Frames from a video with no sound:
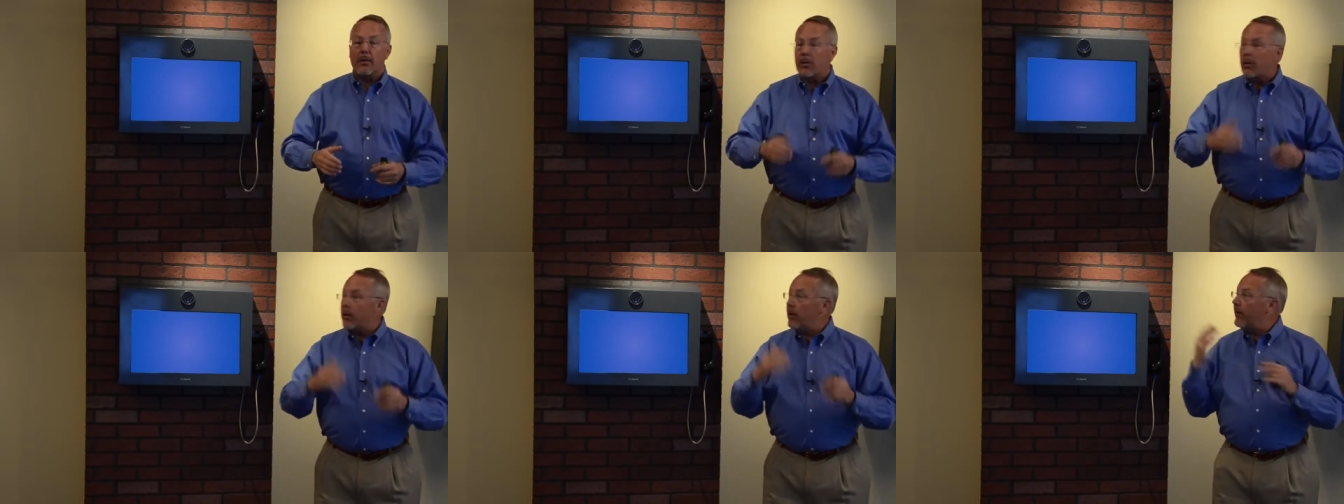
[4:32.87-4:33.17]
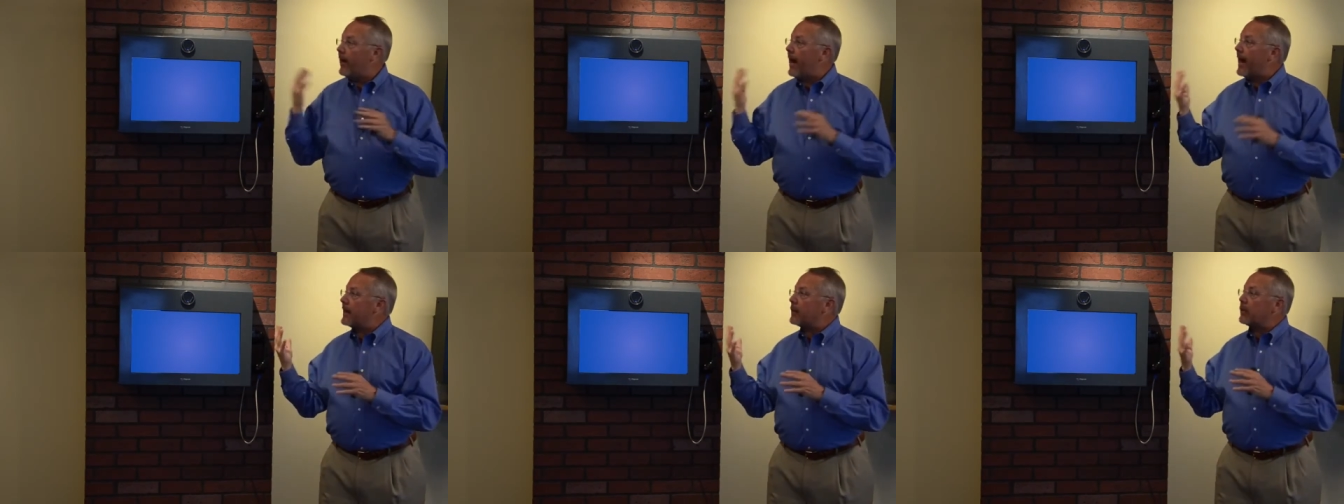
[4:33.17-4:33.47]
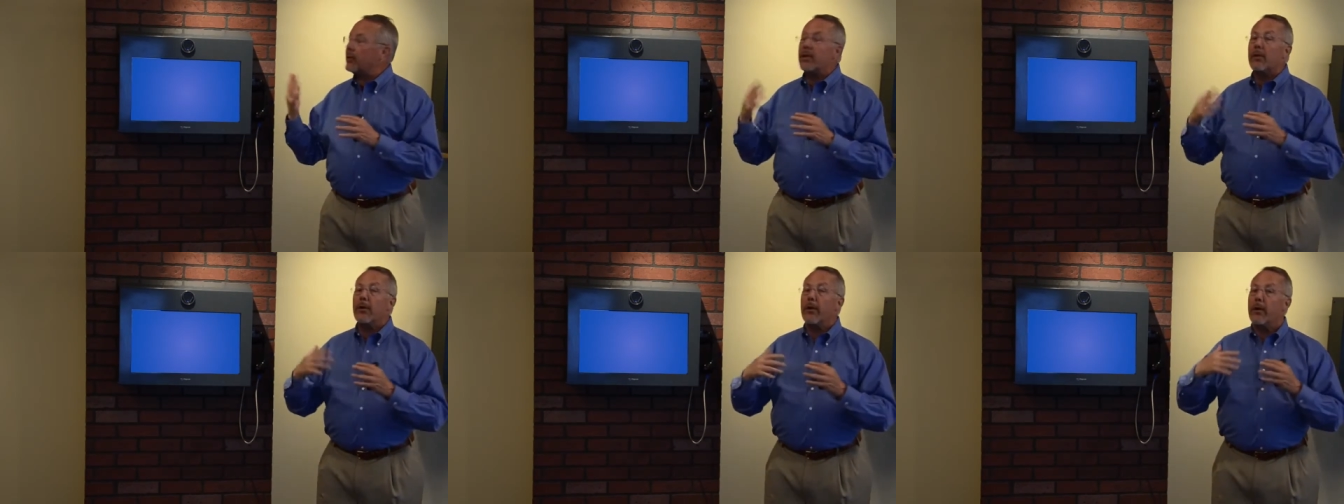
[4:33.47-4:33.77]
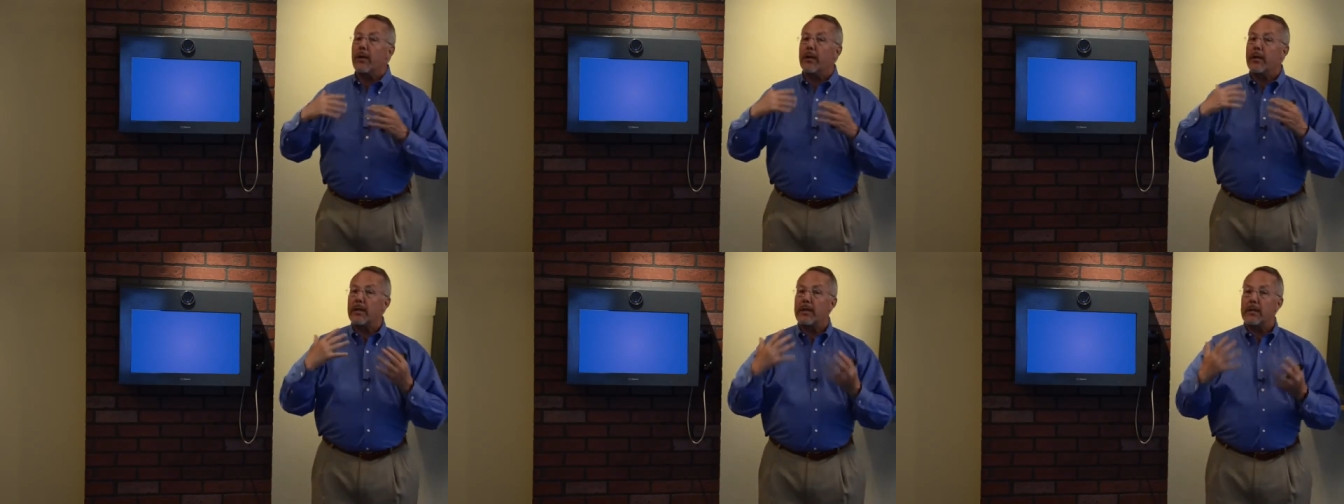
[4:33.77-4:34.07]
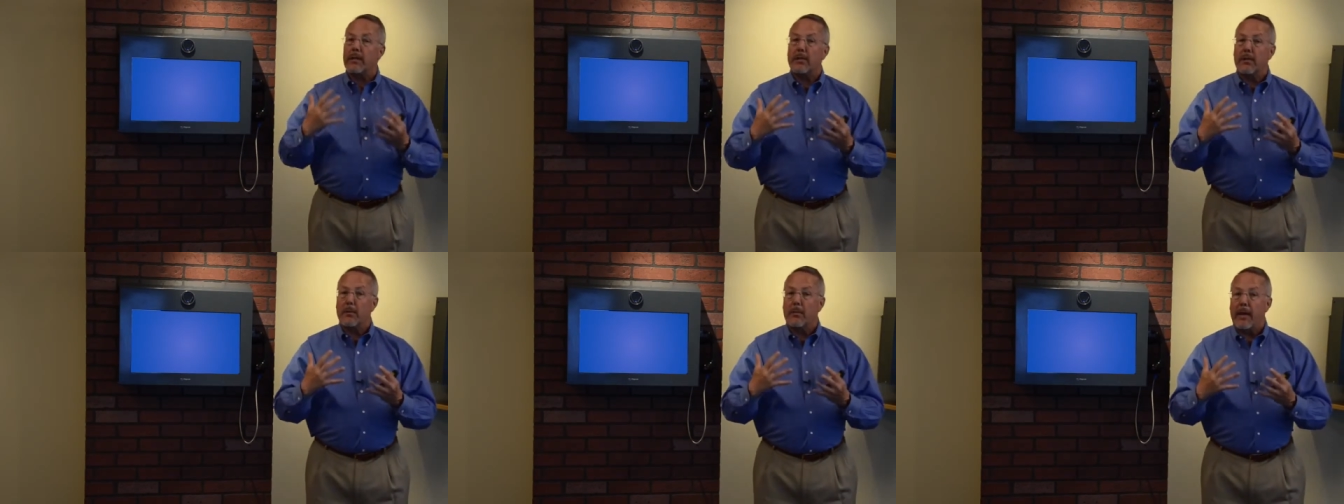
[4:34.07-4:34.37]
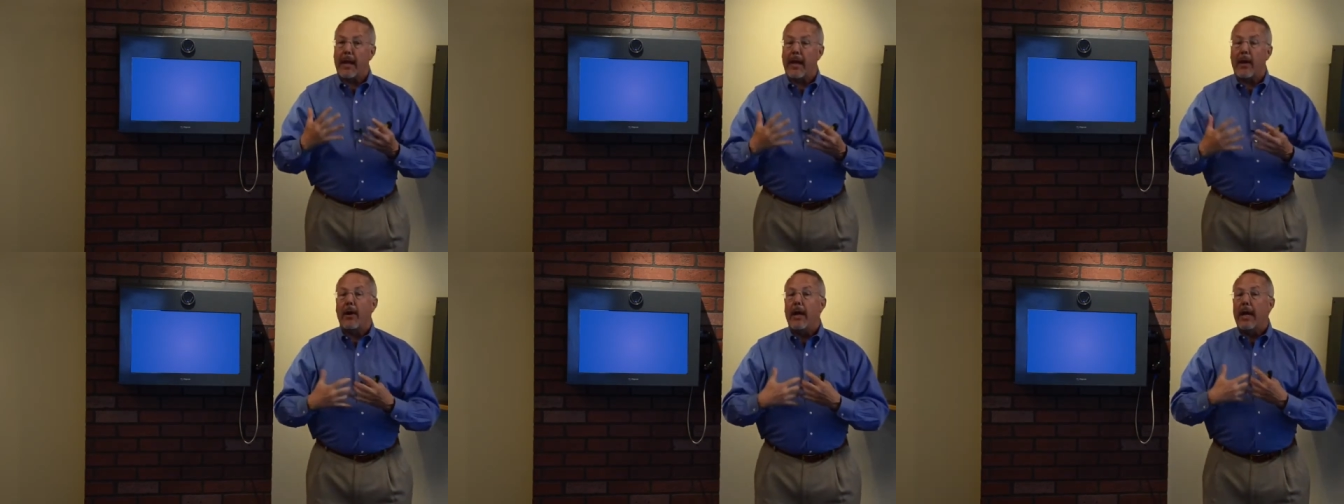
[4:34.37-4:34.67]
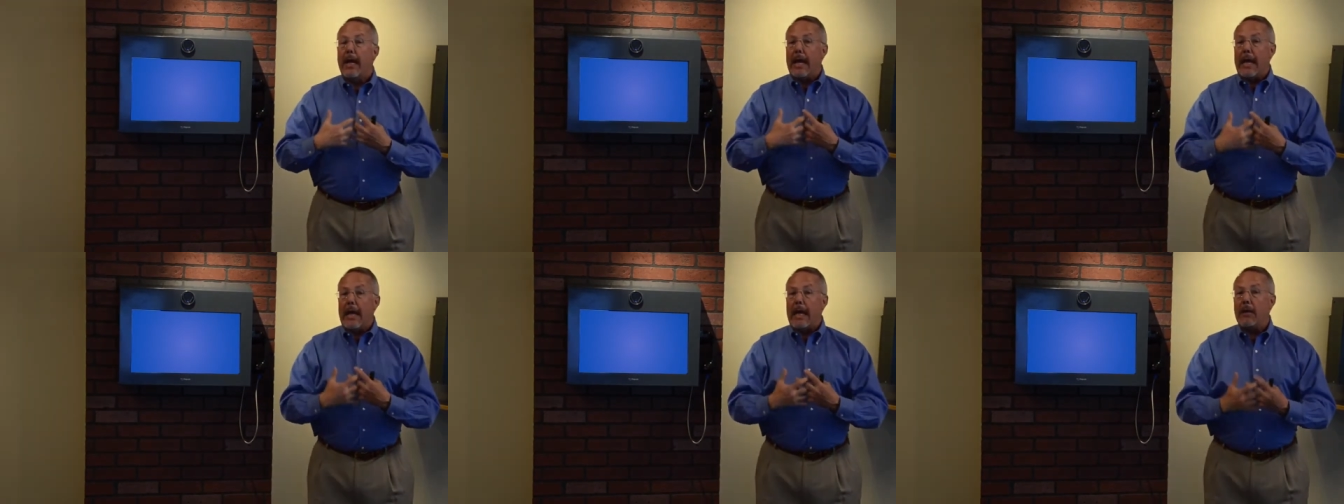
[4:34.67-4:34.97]
So you've actually turned the system now
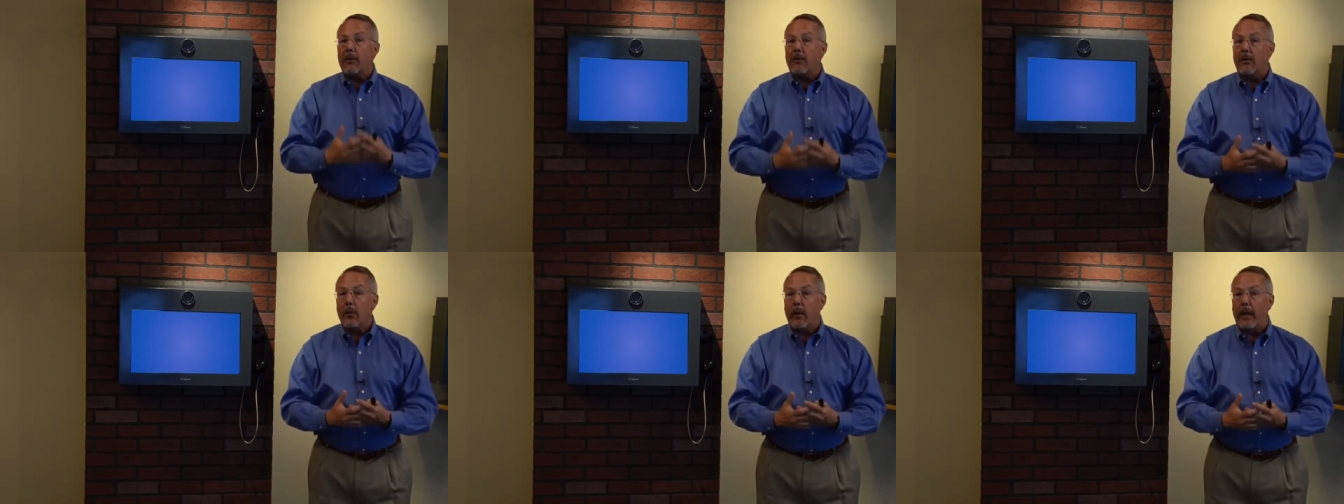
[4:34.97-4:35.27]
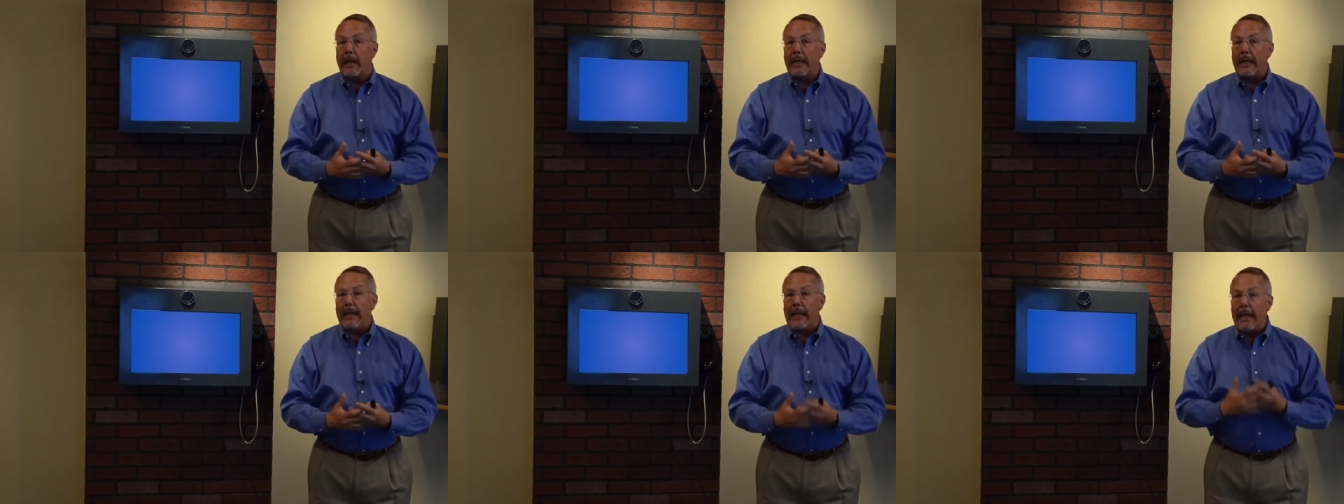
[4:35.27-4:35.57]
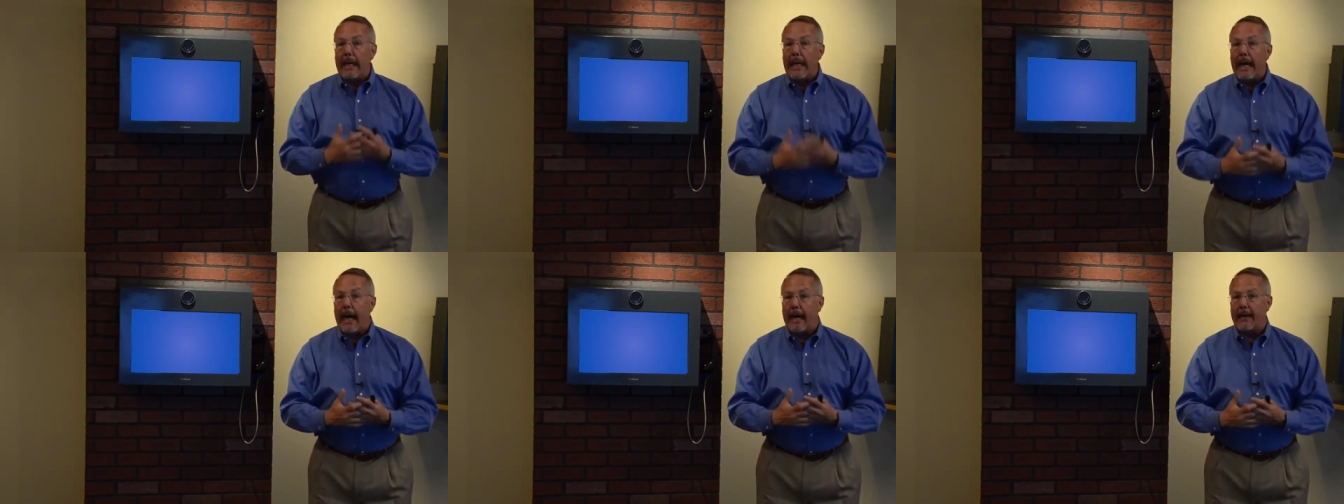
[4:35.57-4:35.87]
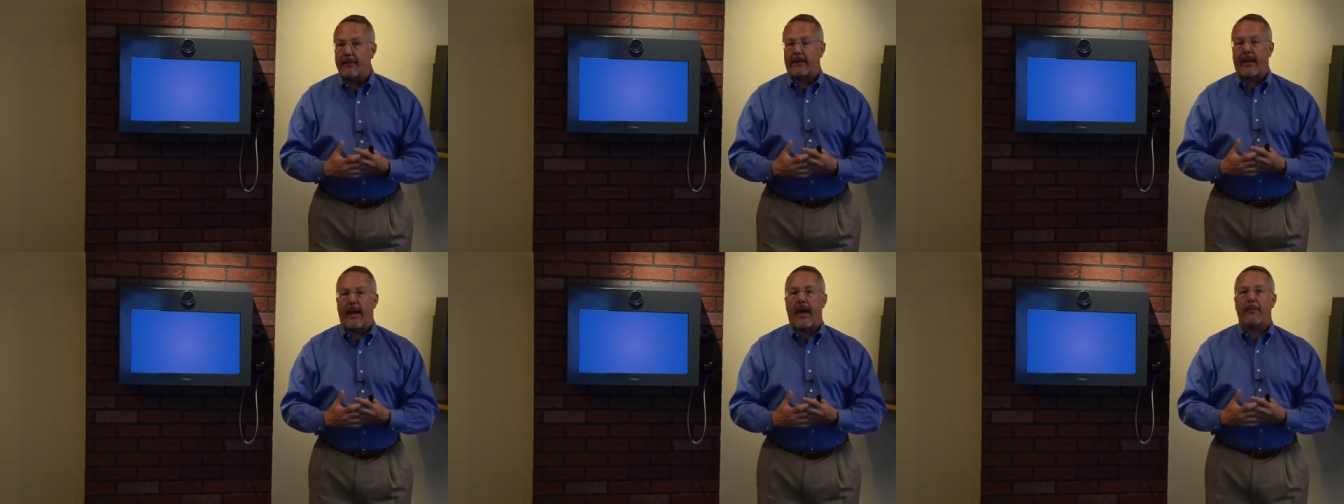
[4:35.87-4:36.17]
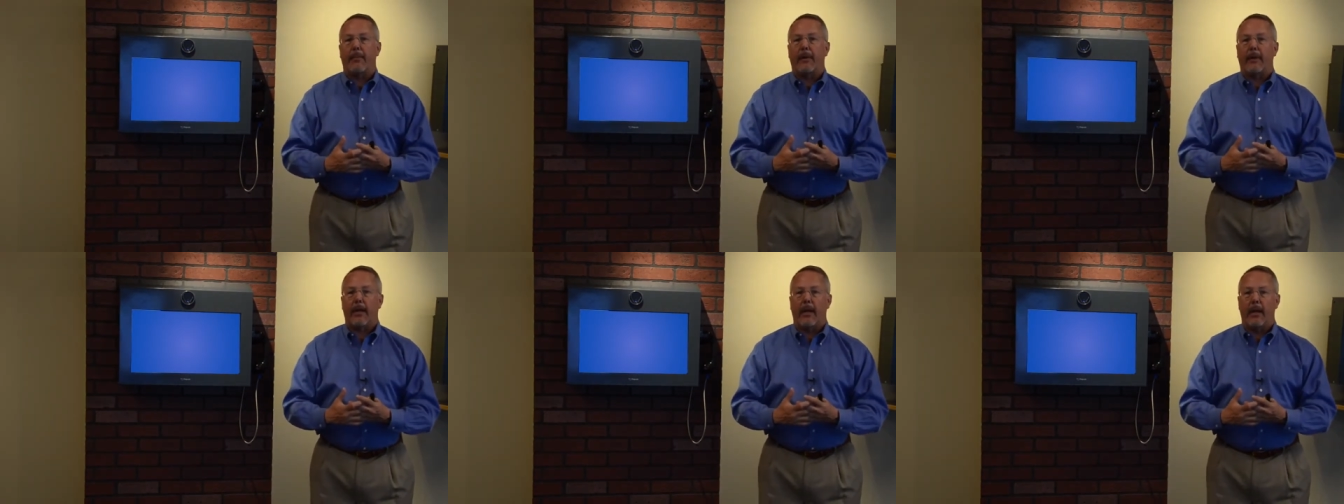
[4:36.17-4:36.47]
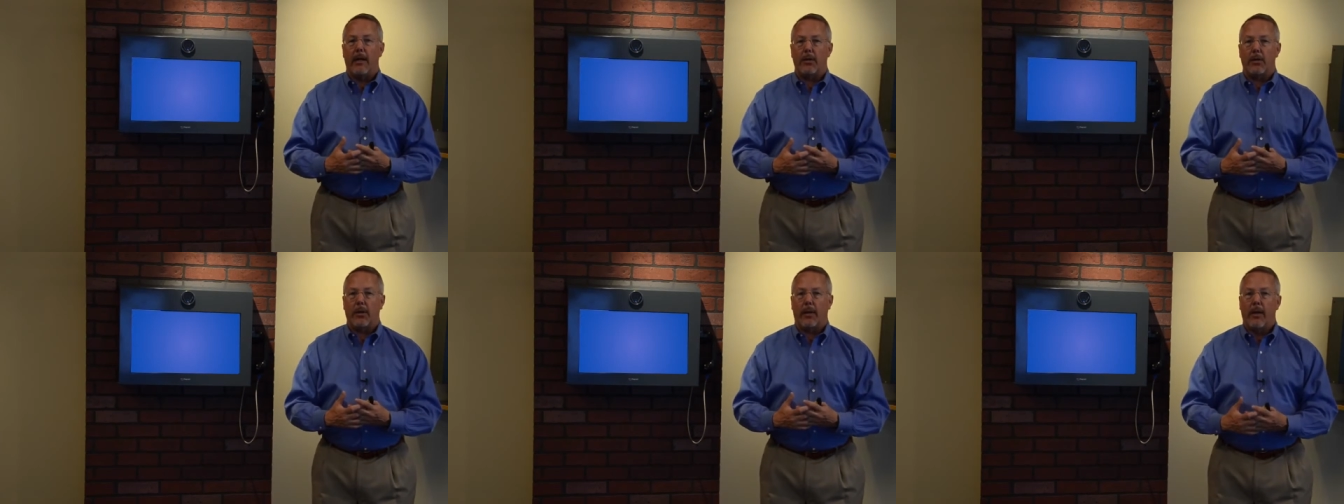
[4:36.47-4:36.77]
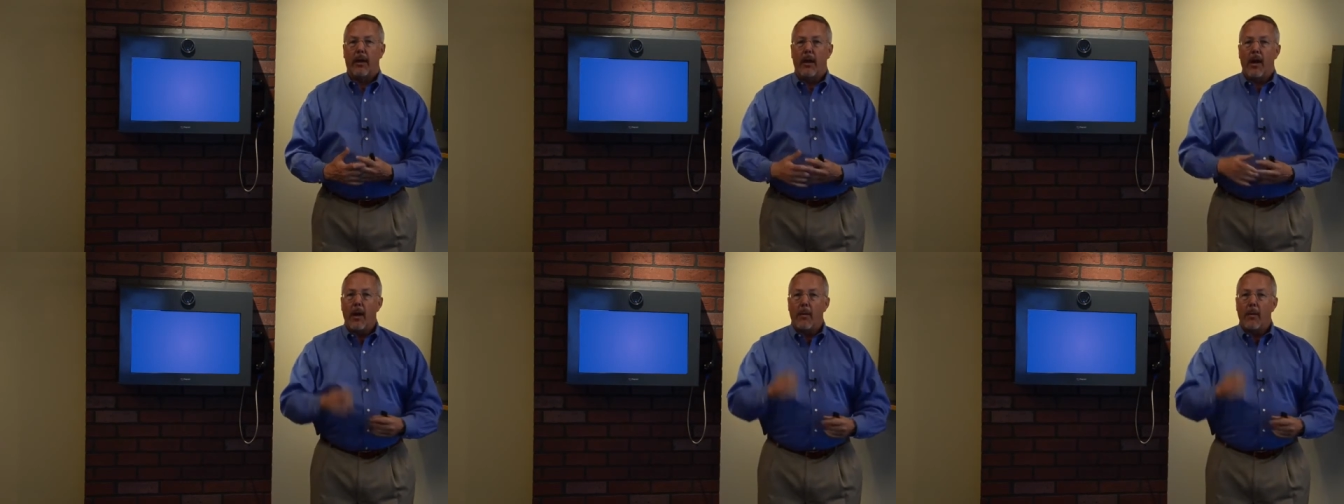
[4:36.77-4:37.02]
into a kiosk application.